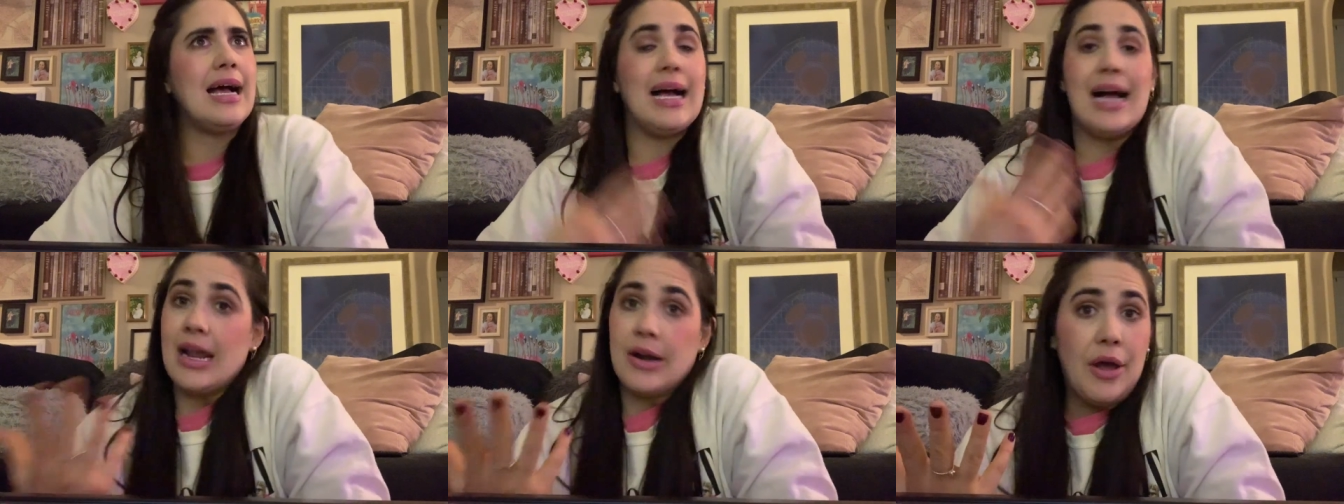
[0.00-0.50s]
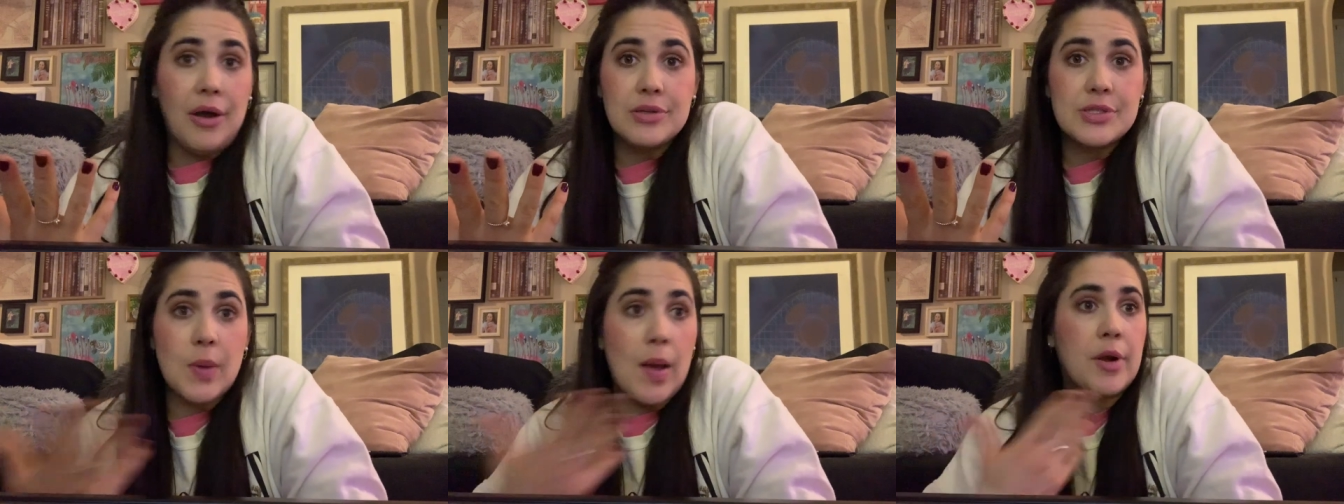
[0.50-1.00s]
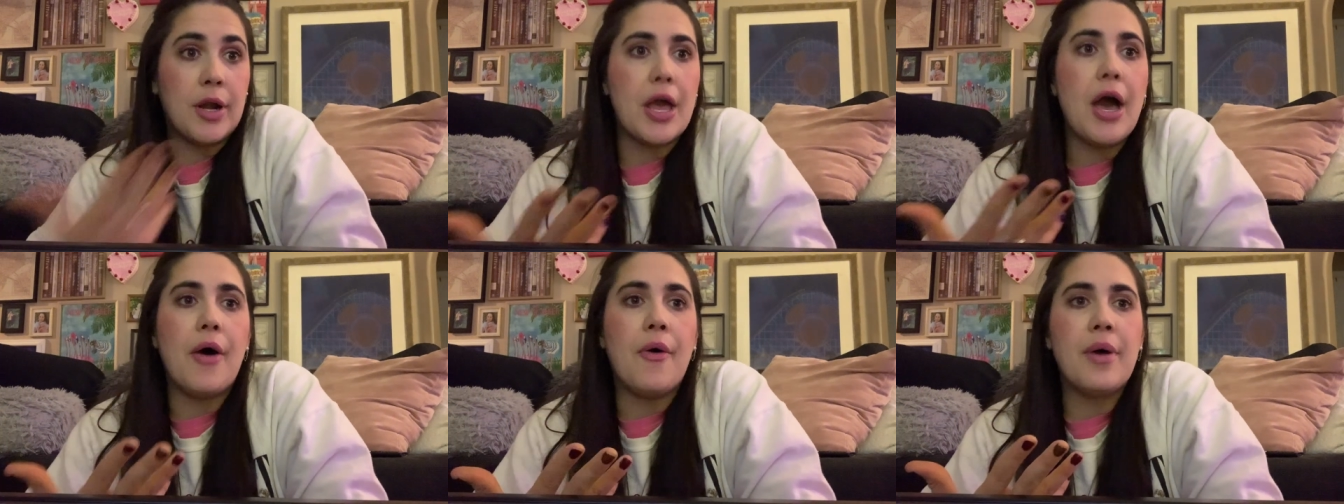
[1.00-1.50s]
I don't know, so I want to
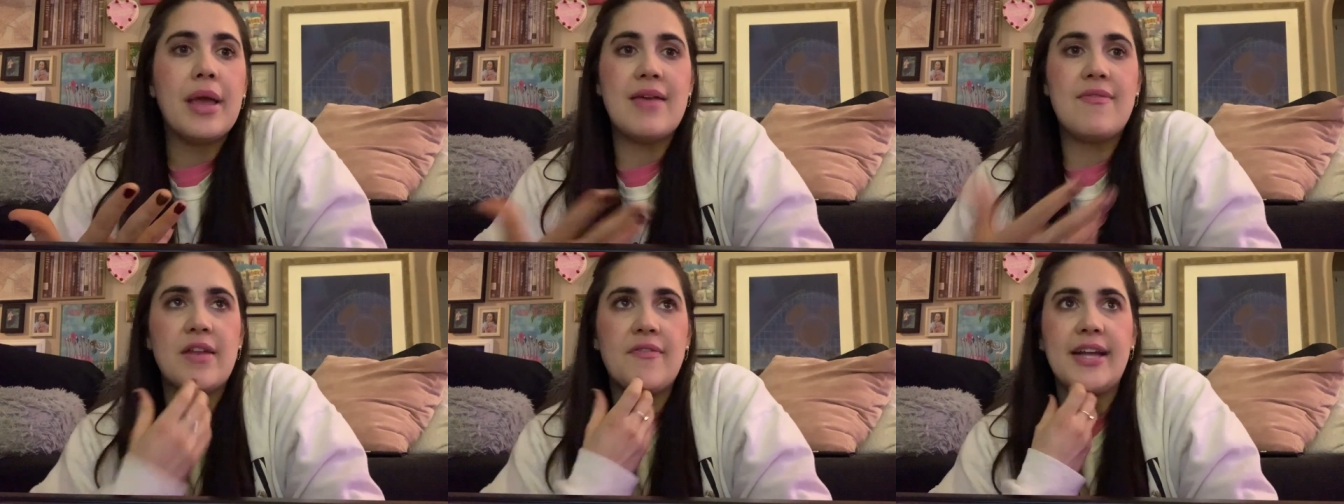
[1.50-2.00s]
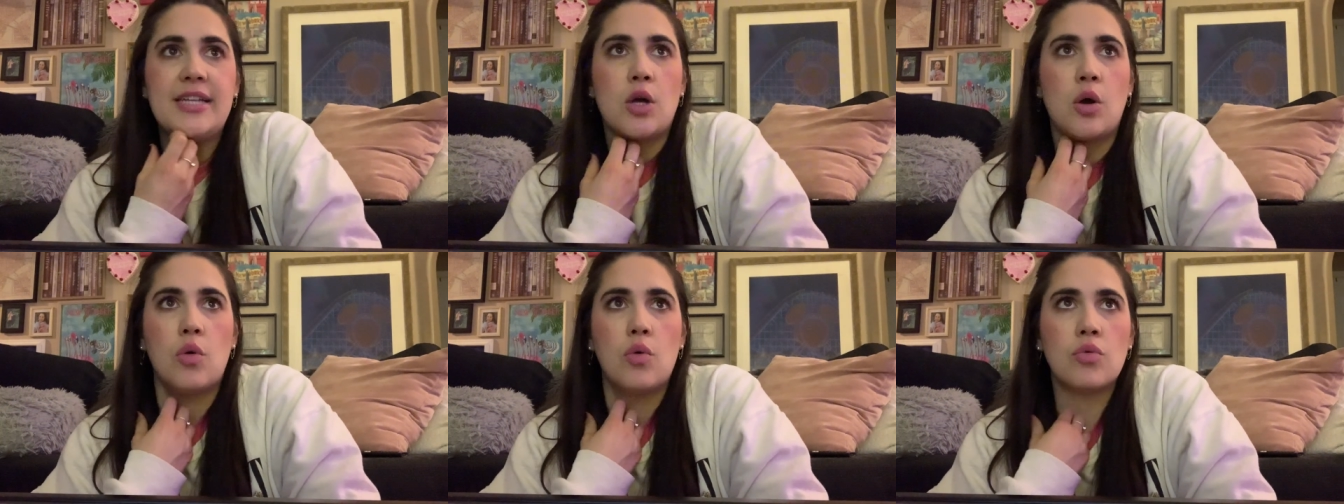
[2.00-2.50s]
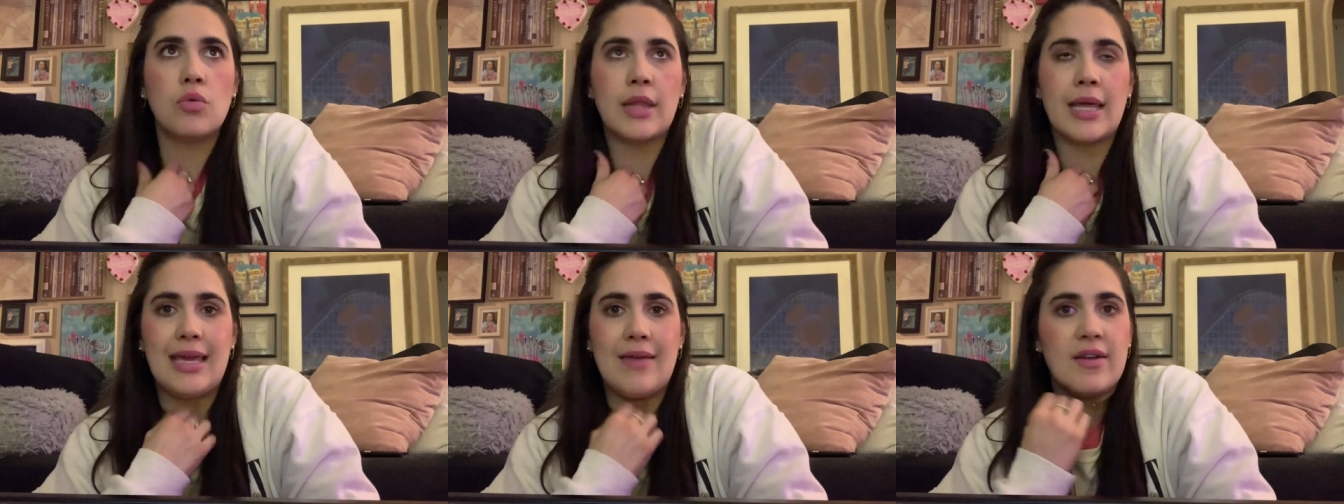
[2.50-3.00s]
go. Even if I don't,
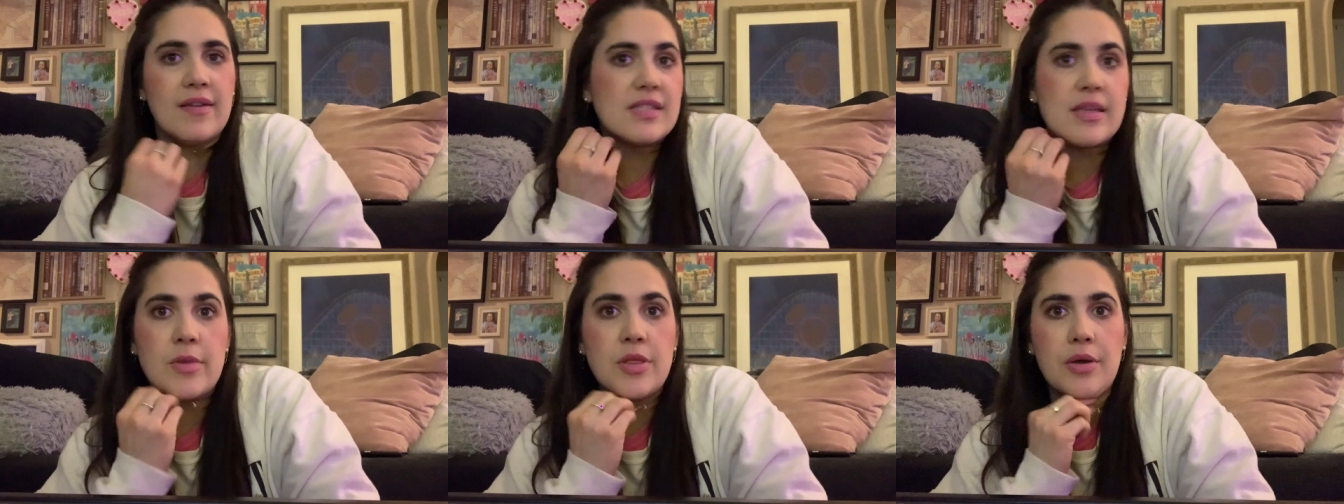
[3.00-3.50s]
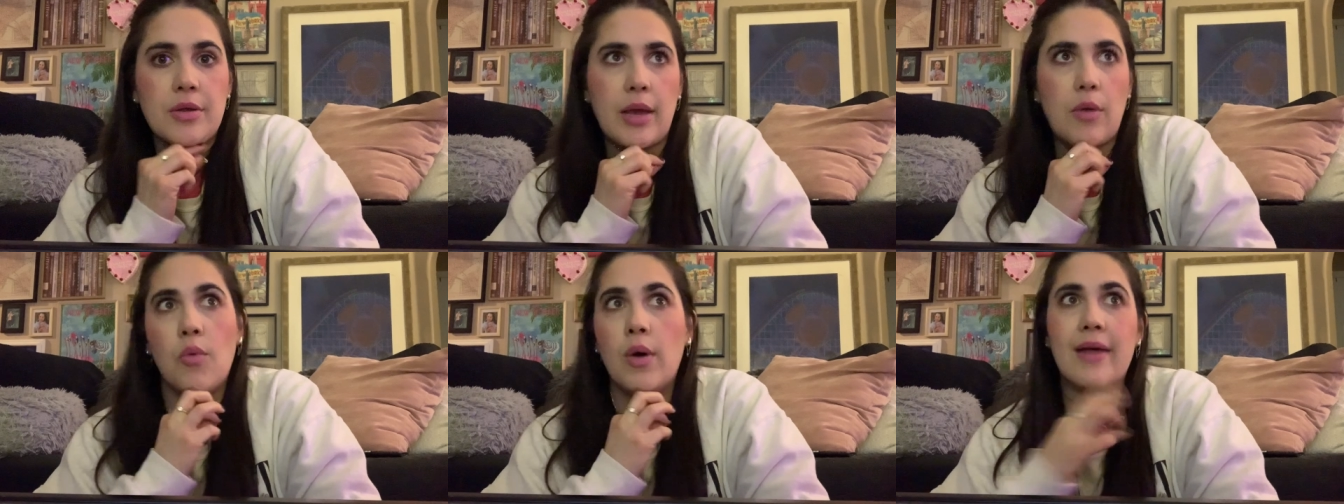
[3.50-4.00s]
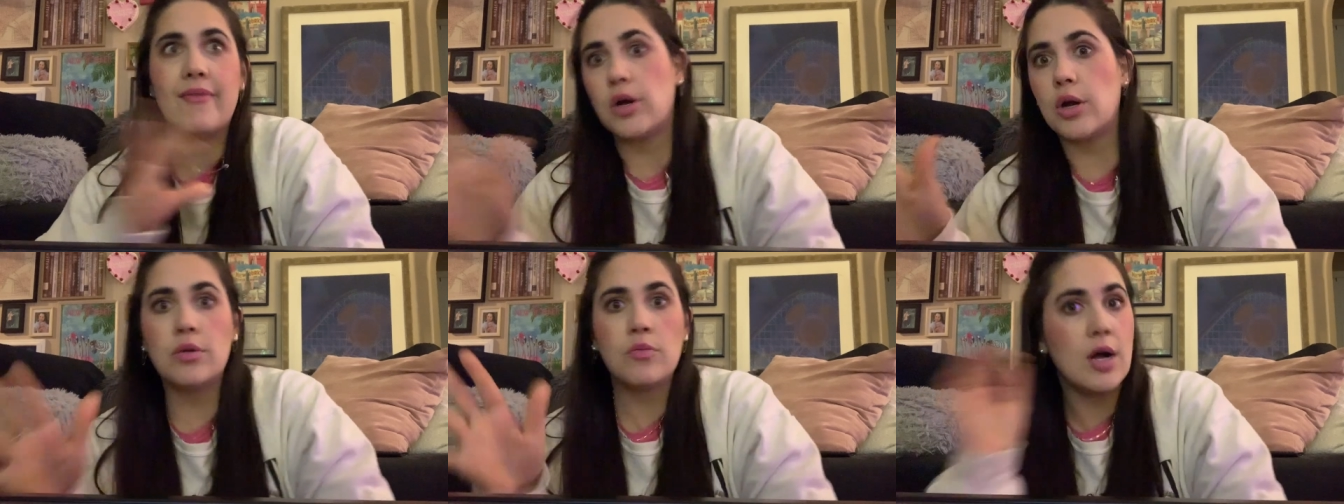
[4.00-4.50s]
like even if some of the like
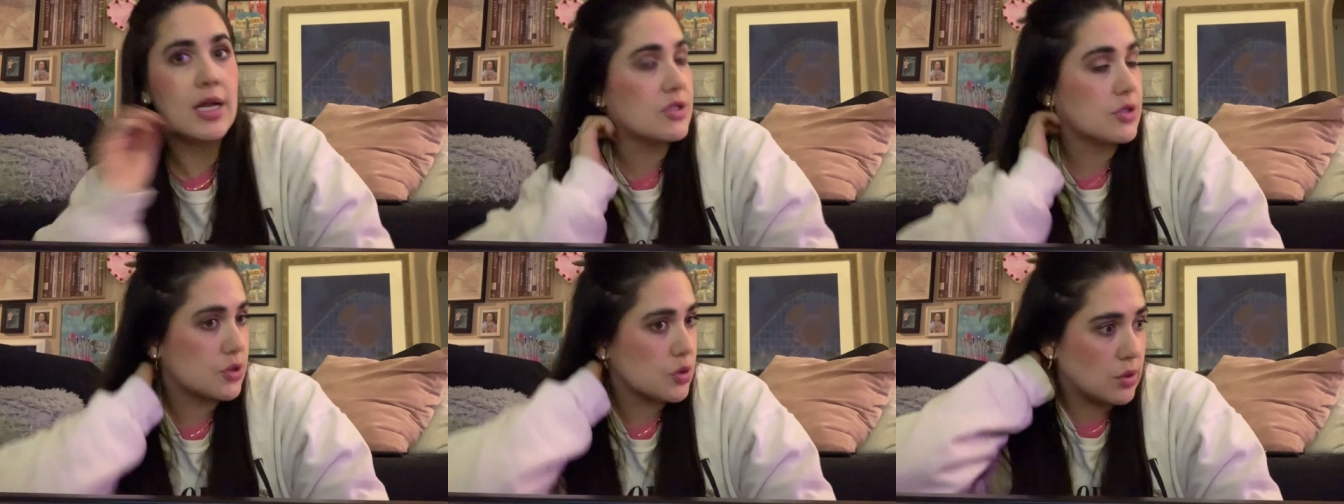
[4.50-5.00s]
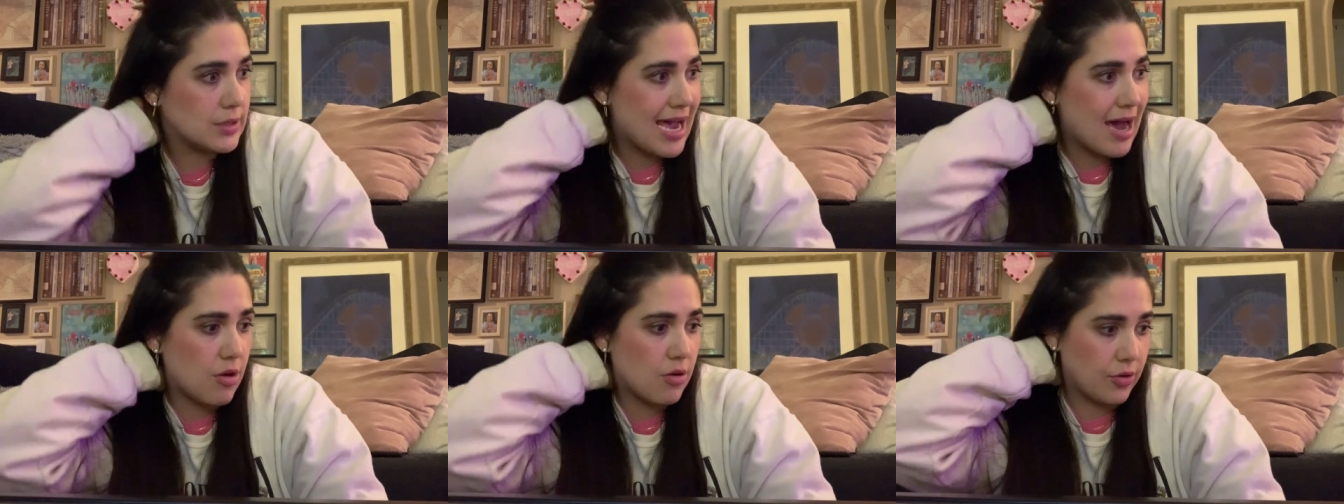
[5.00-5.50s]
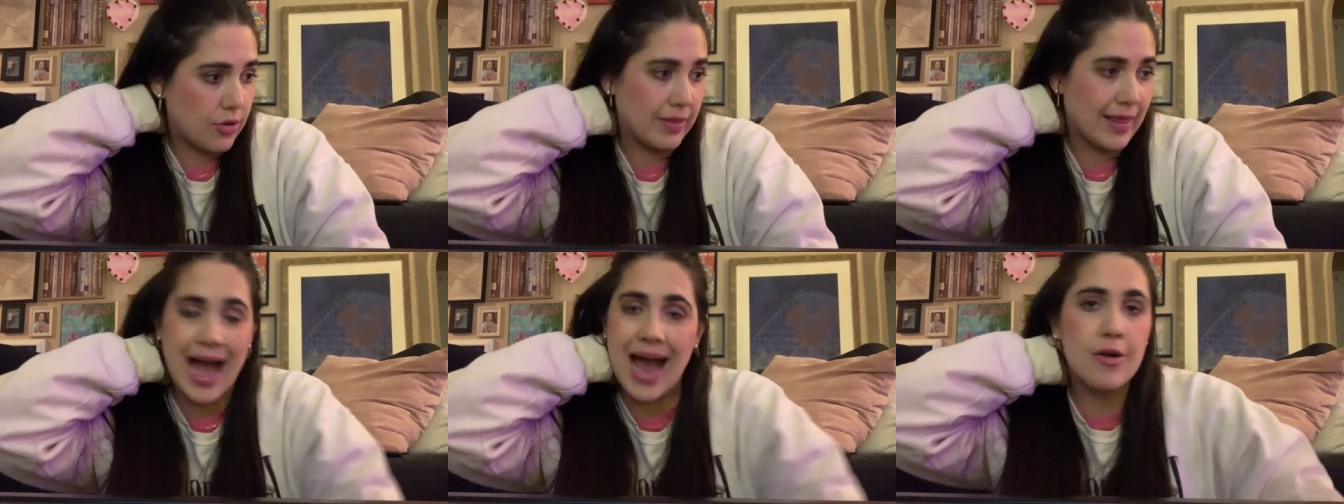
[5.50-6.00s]
whatever ones are sold out or
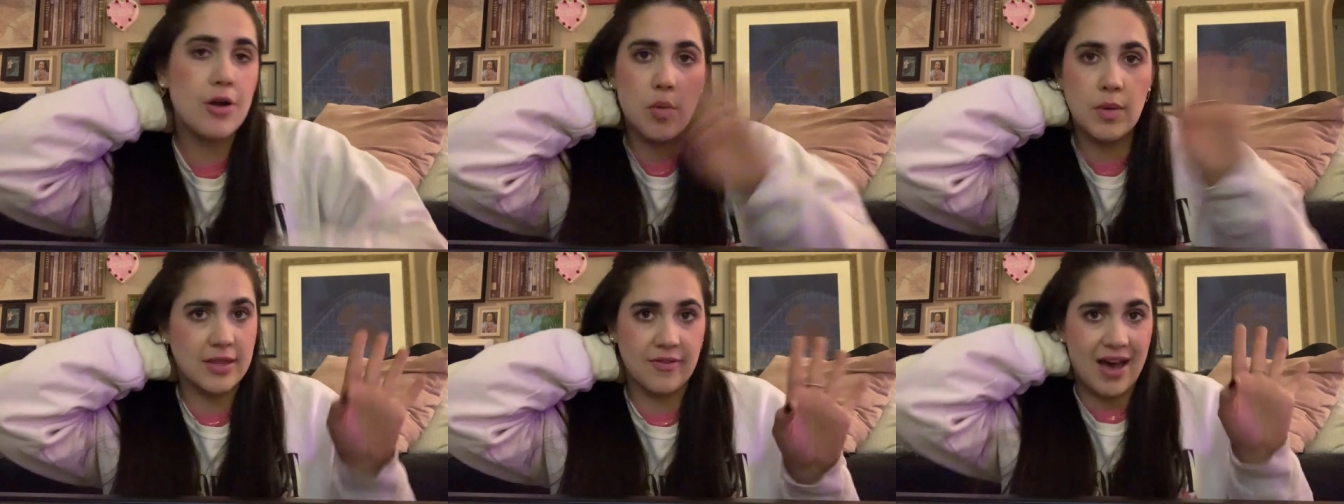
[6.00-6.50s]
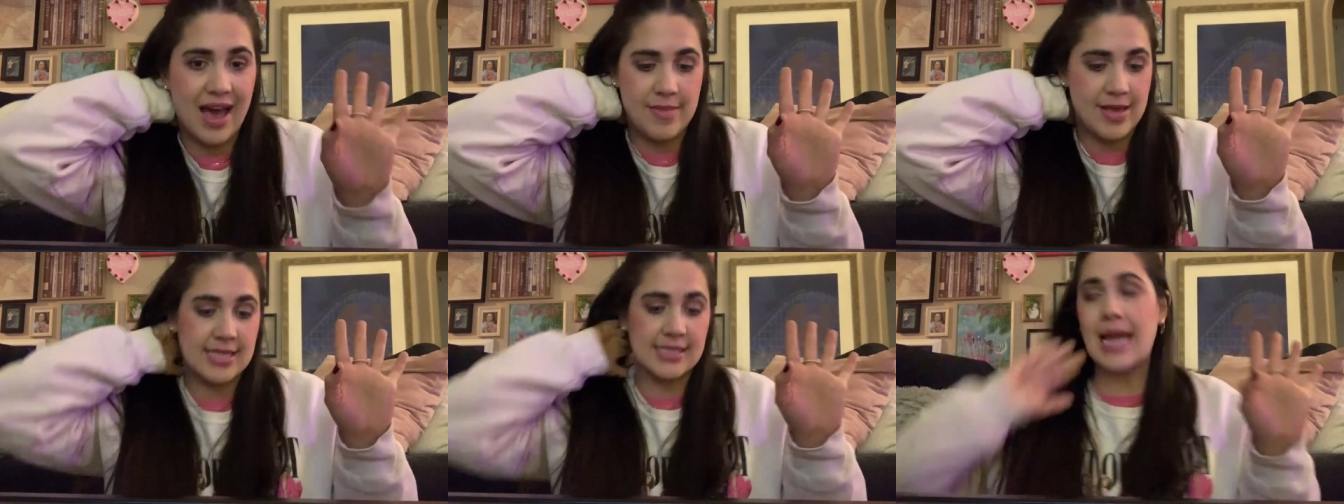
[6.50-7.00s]
like, I don't know what the vibe is.